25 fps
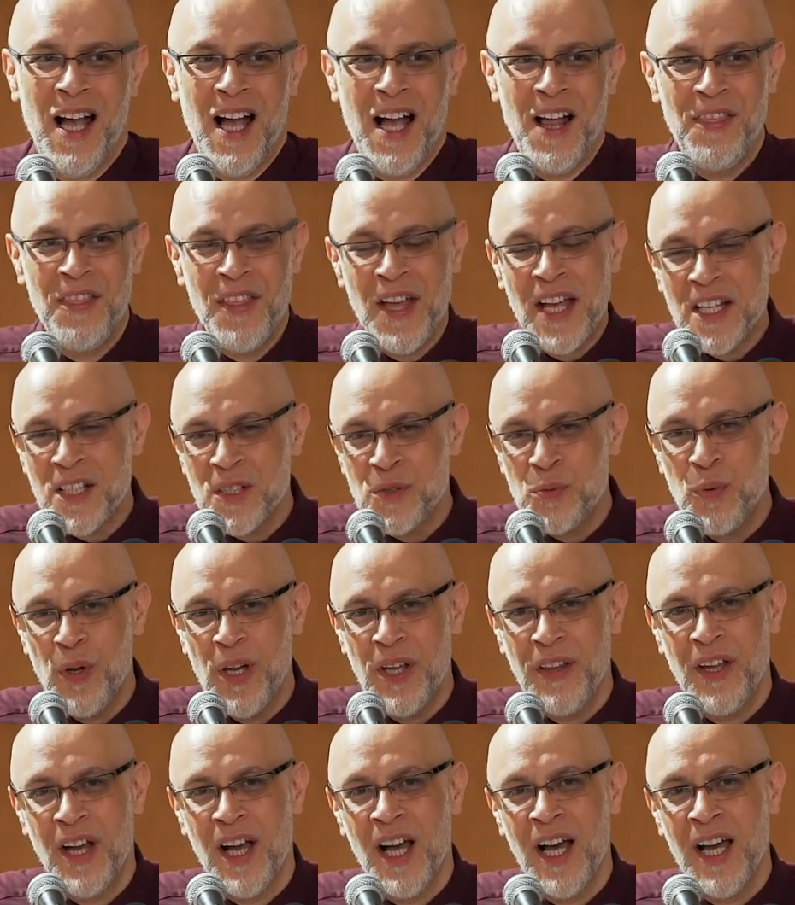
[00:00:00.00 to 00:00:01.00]
And that's
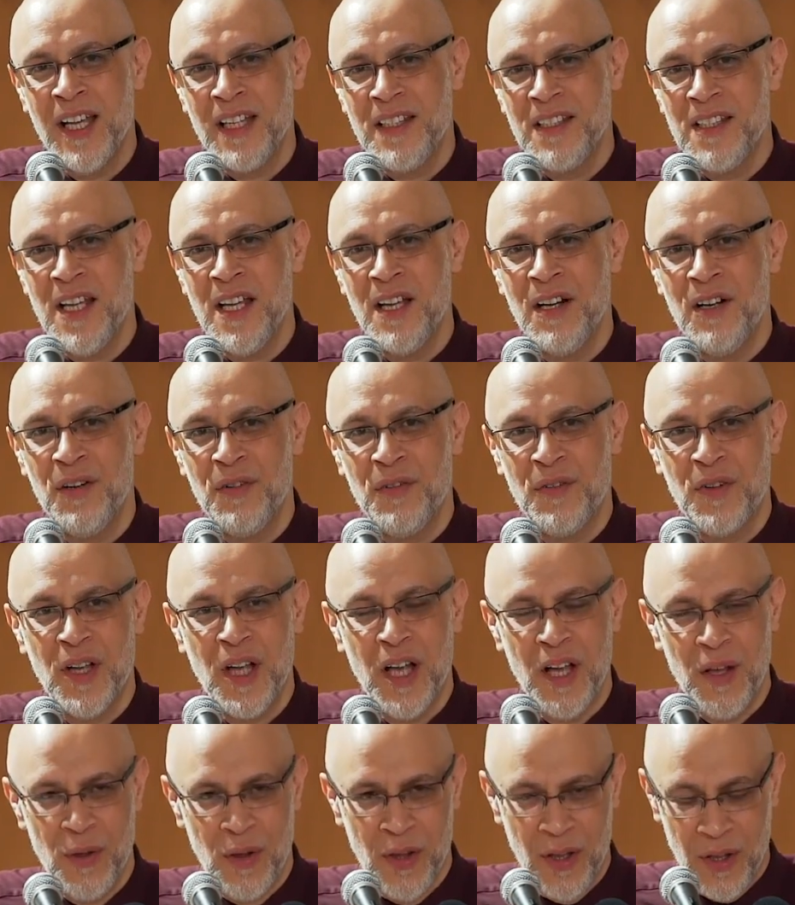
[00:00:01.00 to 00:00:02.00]
where the idea of,
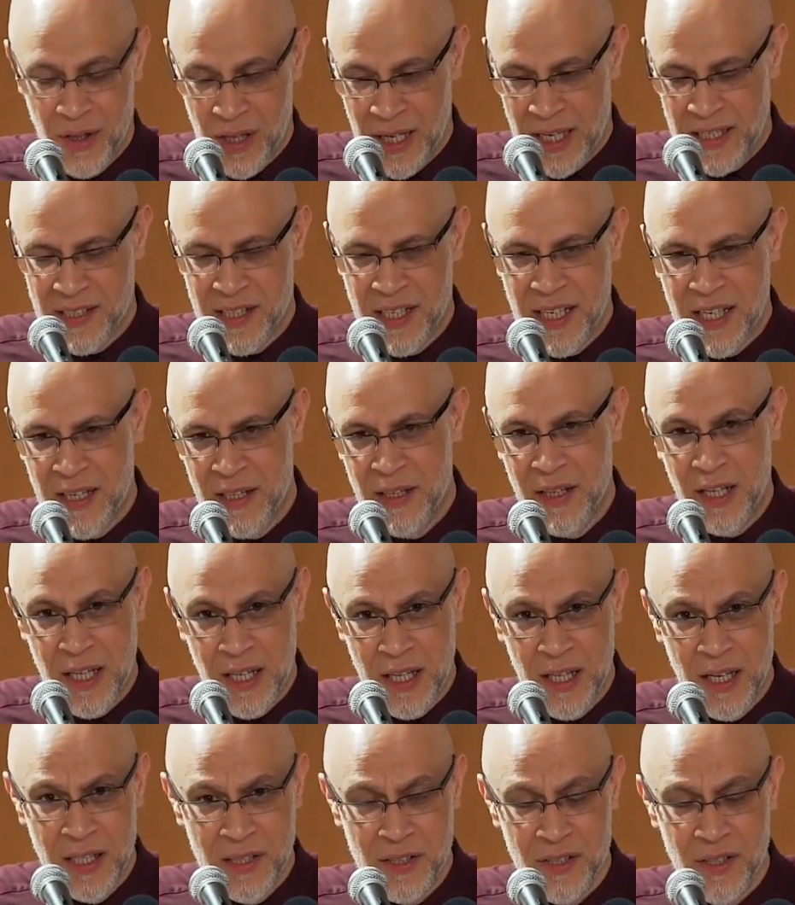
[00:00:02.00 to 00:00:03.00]
as
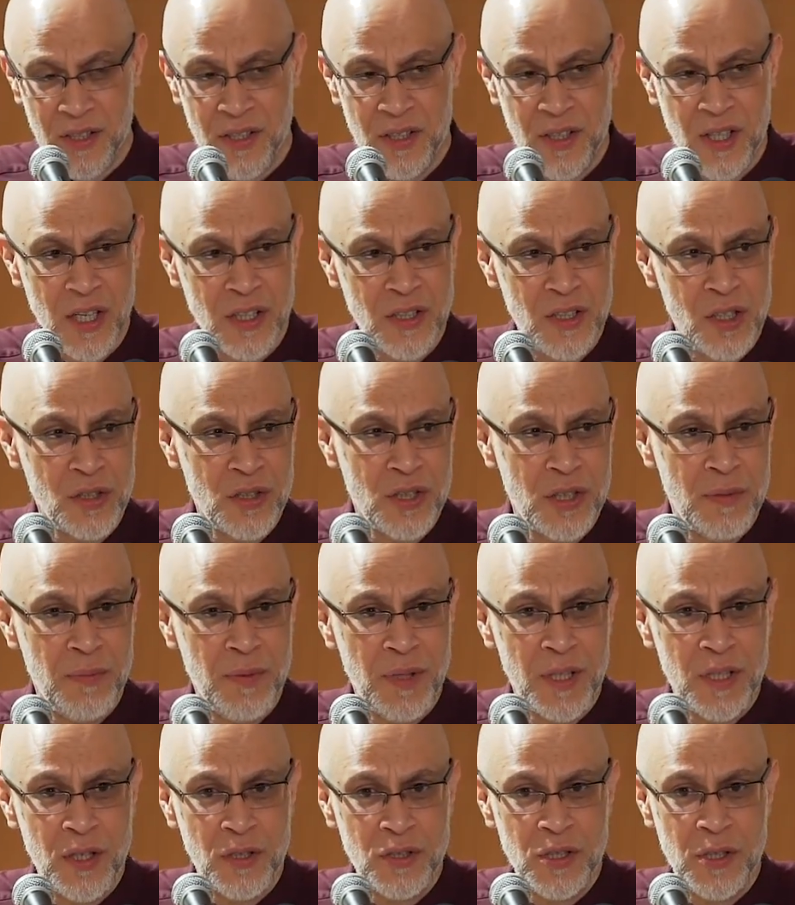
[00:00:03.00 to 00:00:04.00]

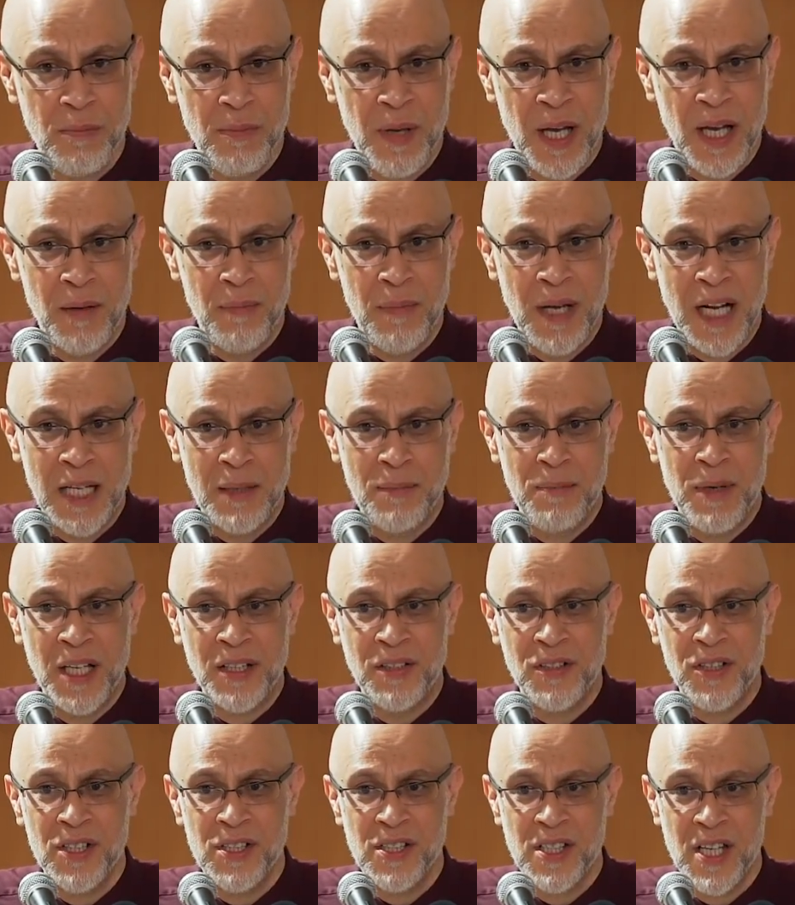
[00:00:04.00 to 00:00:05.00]
Dr. Malik
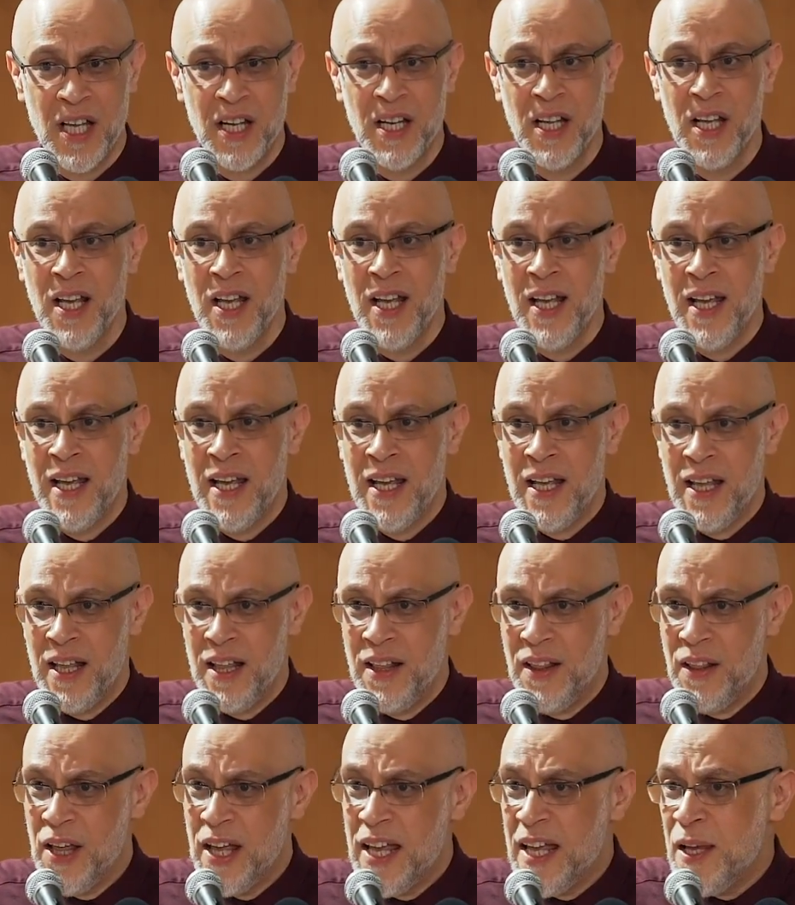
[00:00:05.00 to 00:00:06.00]
Bedri said,
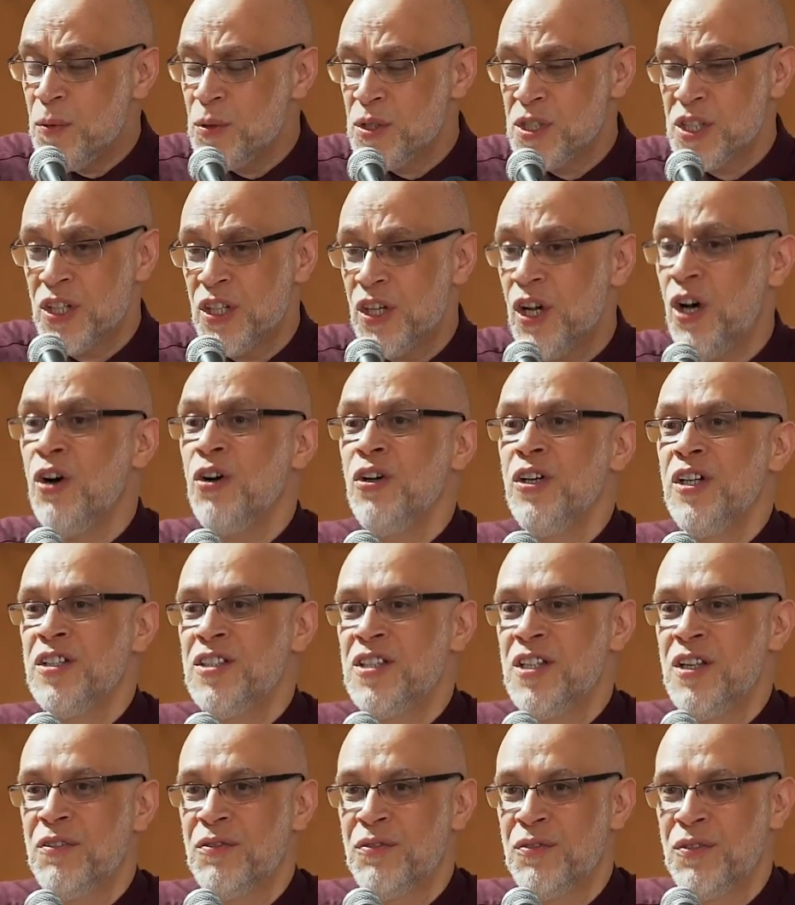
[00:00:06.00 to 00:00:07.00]
he was a
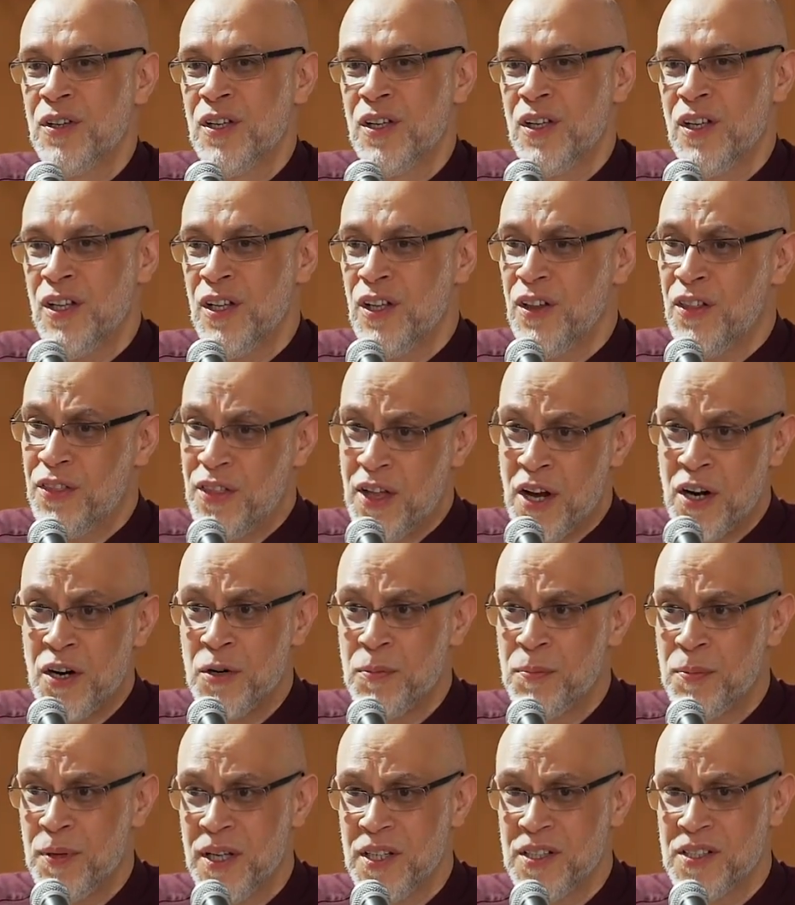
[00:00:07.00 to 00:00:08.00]
cognitive
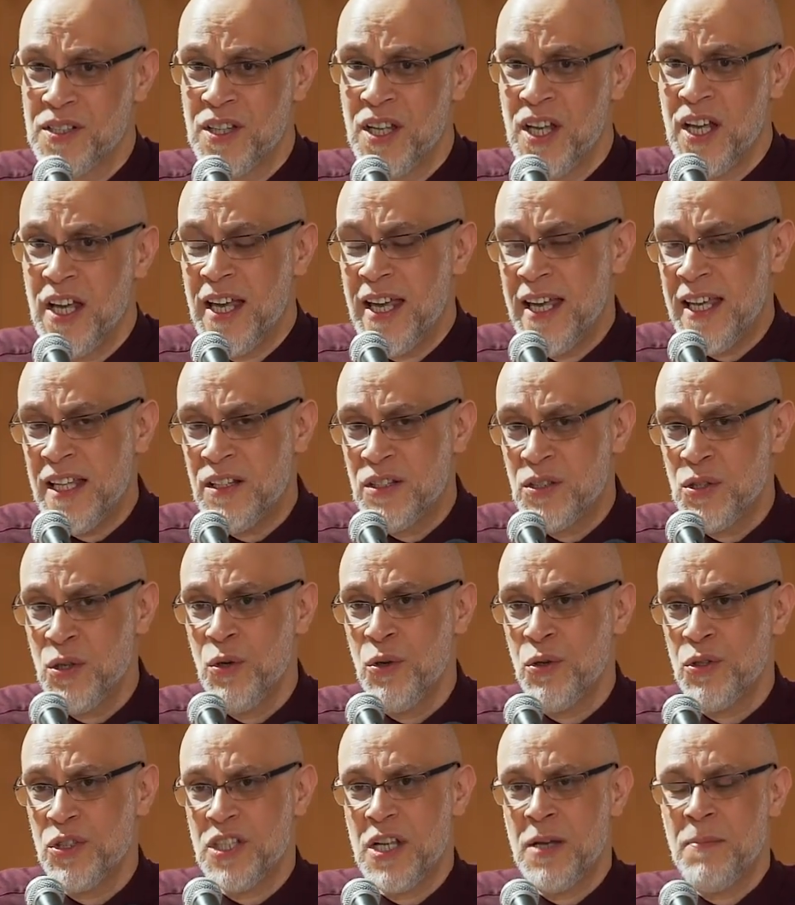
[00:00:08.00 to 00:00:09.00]
therapist. He
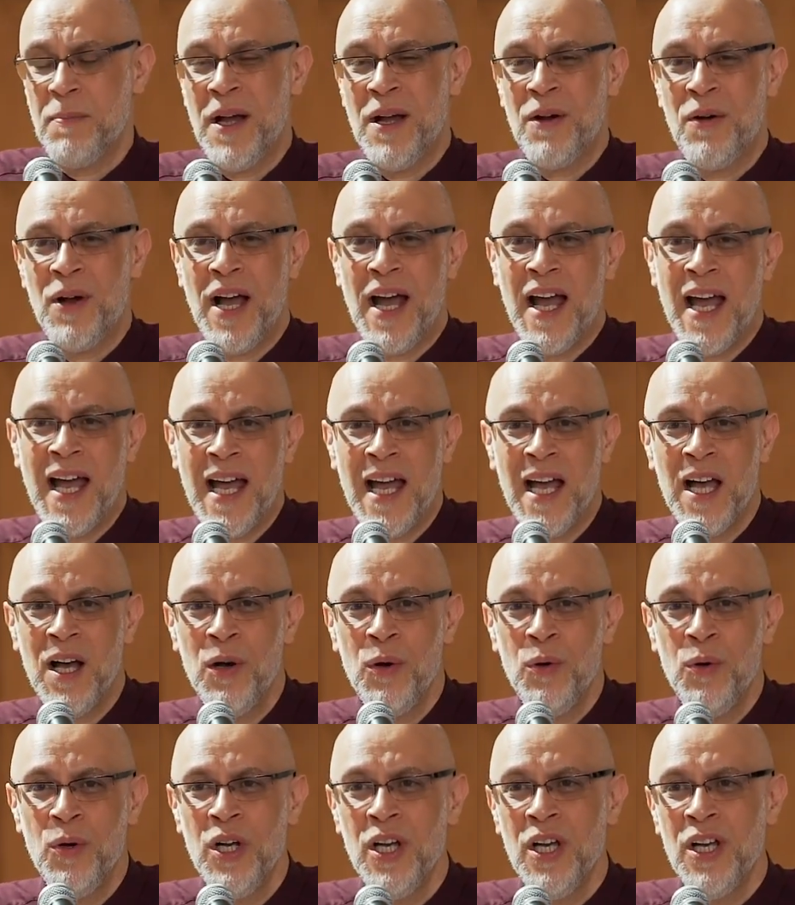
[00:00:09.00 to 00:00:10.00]
talked about
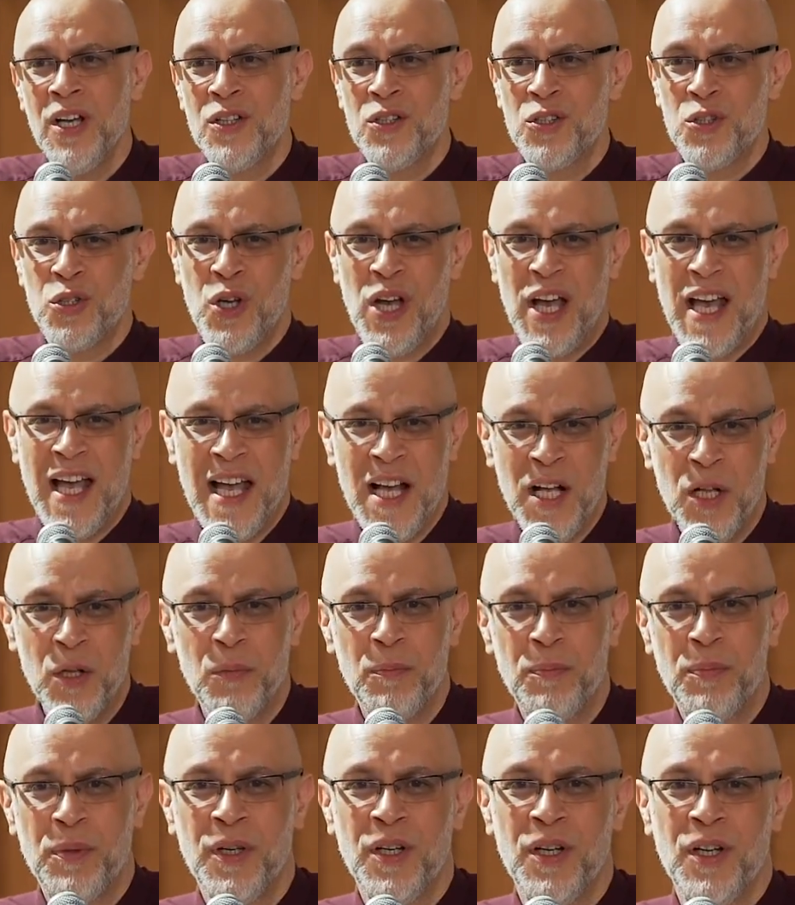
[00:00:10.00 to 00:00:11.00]
how to
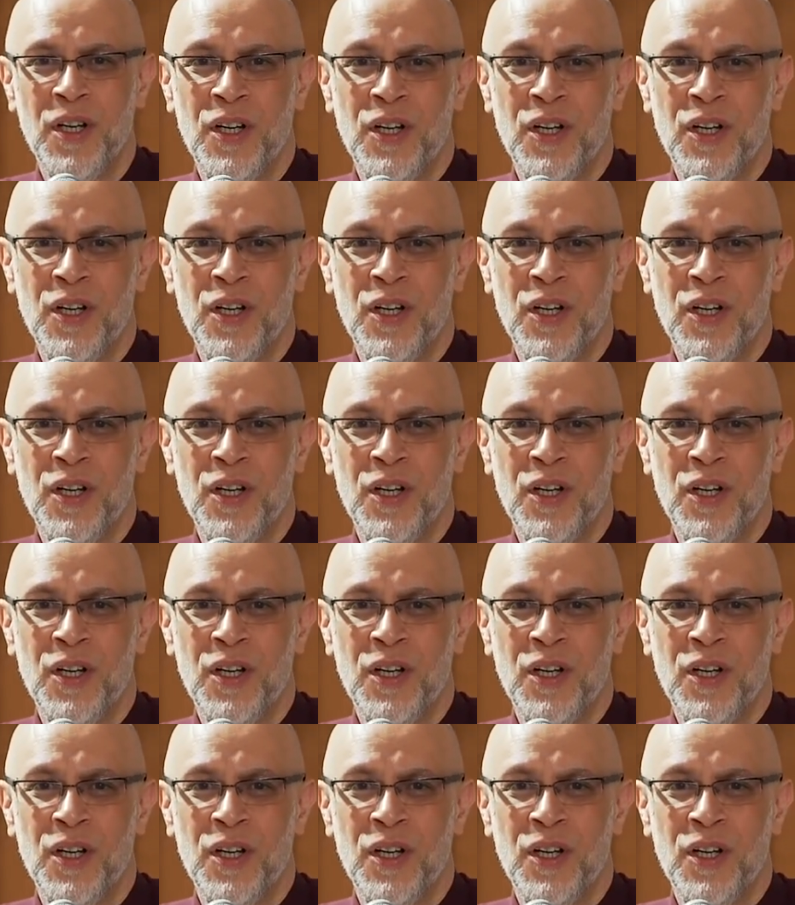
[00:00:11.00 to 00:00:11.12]
help